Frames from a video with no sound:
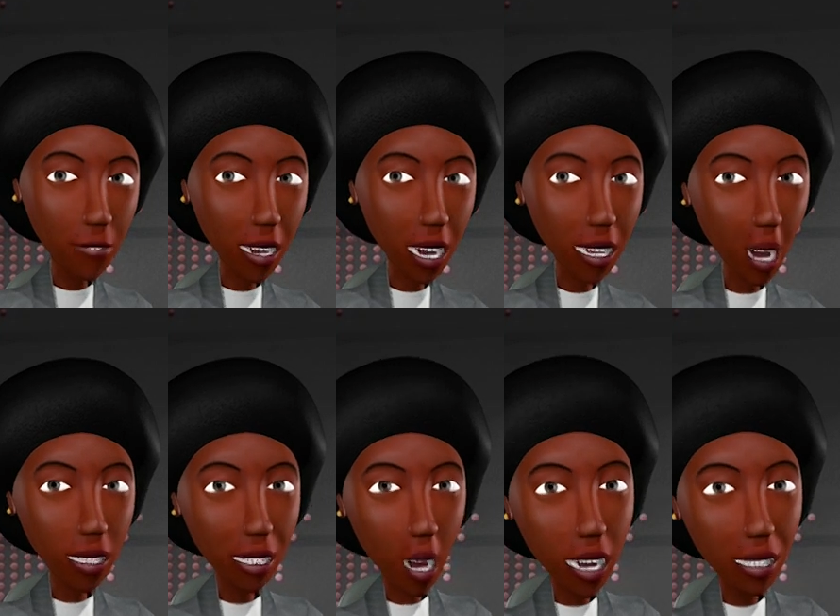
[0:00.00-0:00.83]
you for
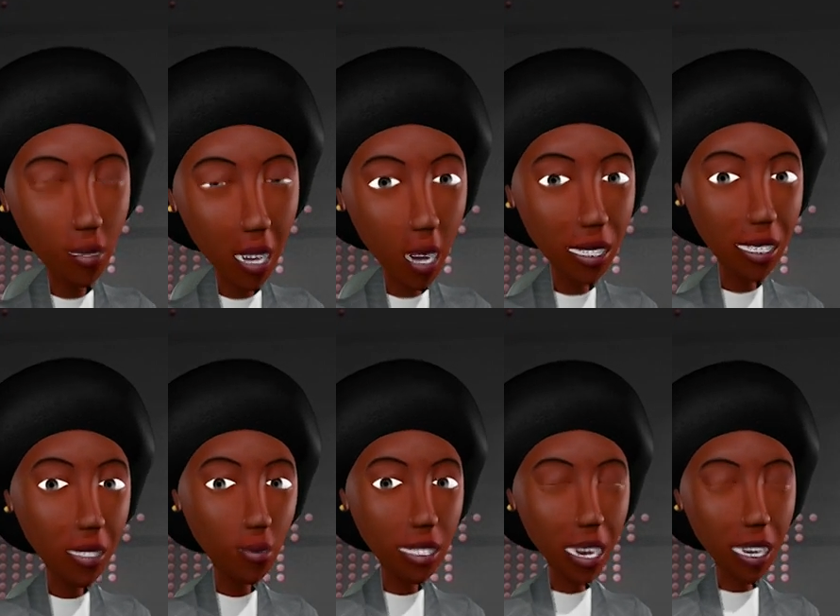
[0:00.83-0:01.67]
joining us as we
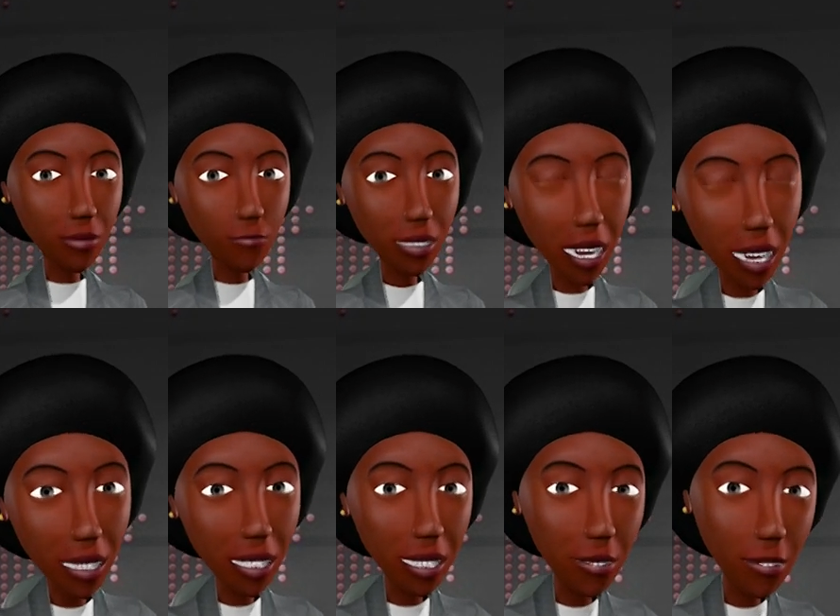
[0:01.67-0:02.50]
continue this special
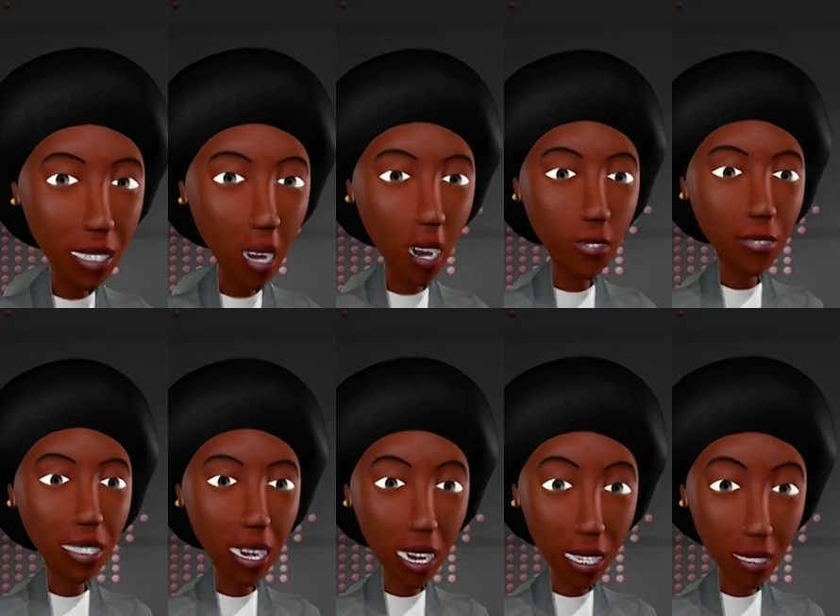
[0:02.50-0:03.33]
series of the
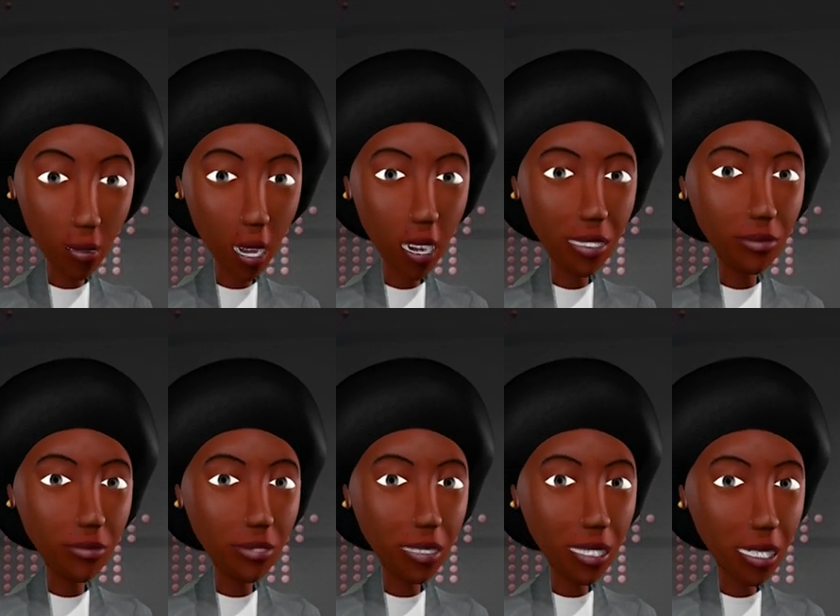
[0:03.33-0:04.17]
NReport.
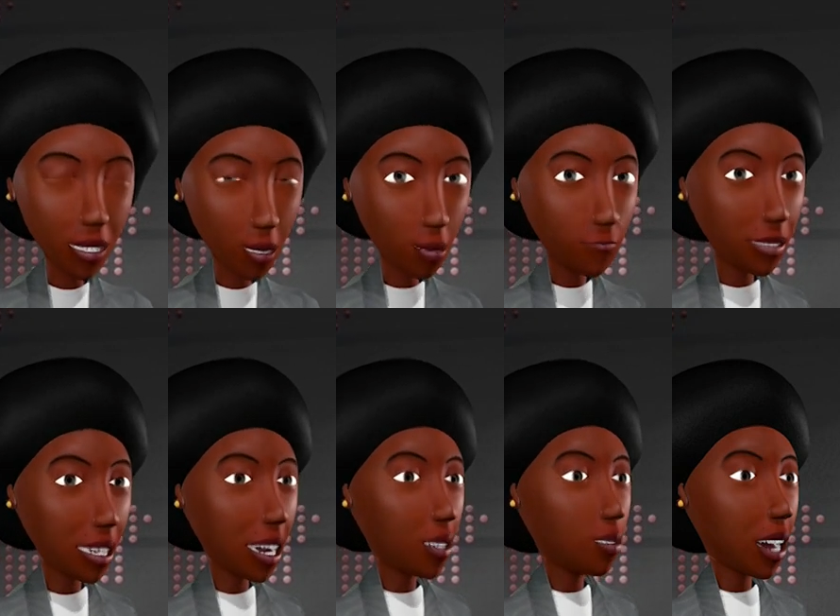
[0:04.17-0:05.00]
With me in
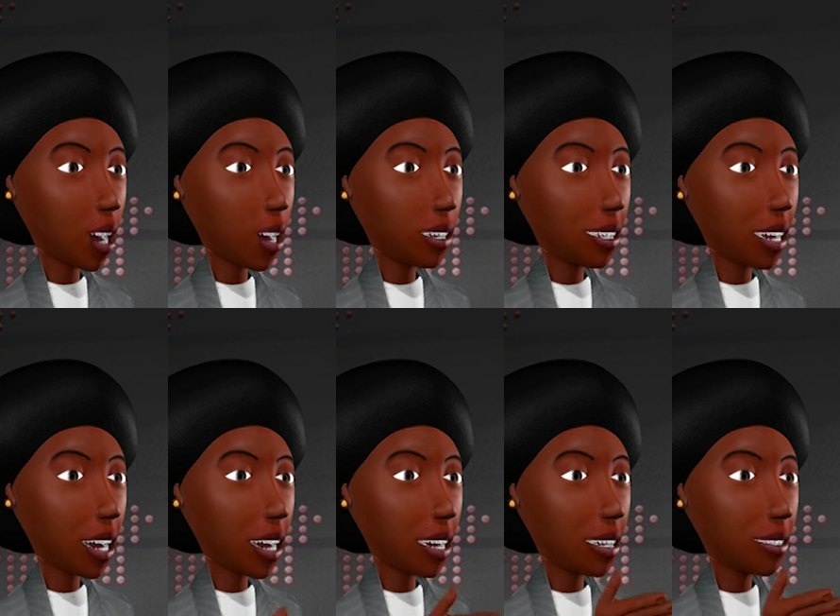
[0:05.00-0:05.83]
the studio
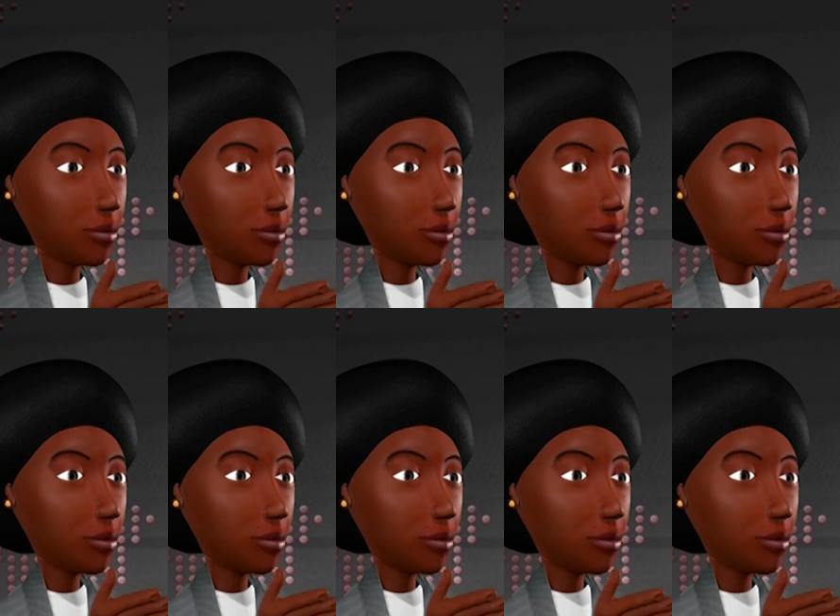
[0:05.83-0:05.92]
are